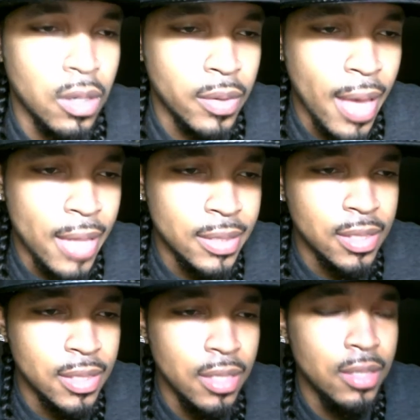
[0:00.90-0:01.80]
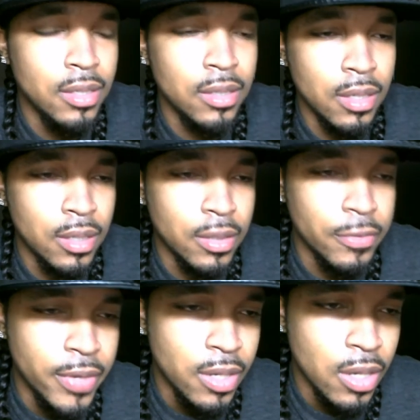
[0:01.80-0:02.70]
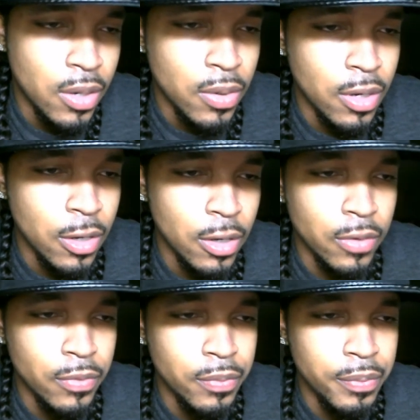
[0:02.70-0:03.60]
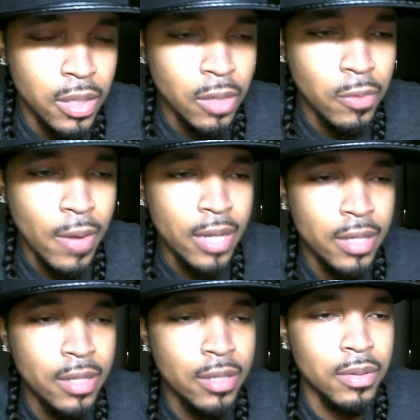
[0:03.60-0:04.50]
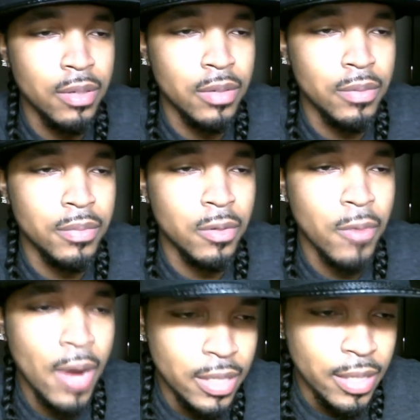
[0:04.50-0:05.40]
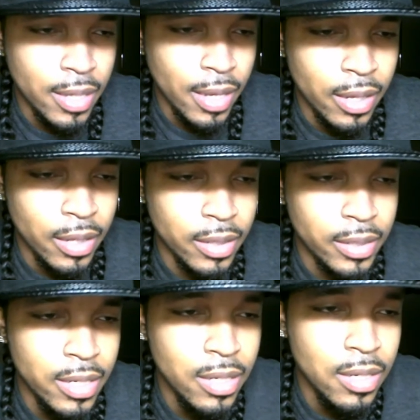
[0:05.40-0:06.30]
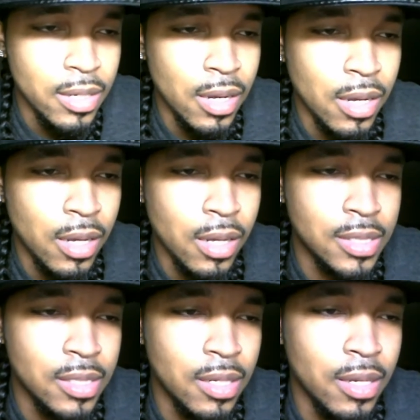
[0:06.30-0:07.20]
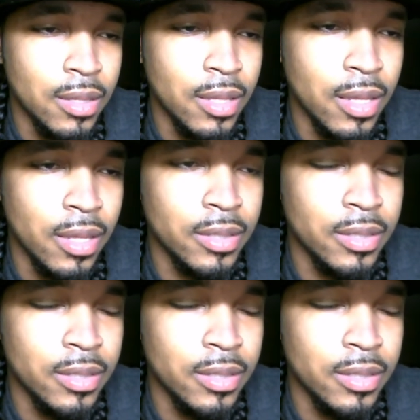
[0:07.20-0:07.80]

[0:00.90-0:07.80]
Okay, I just seen the video of Bill O'Reilly, and he said that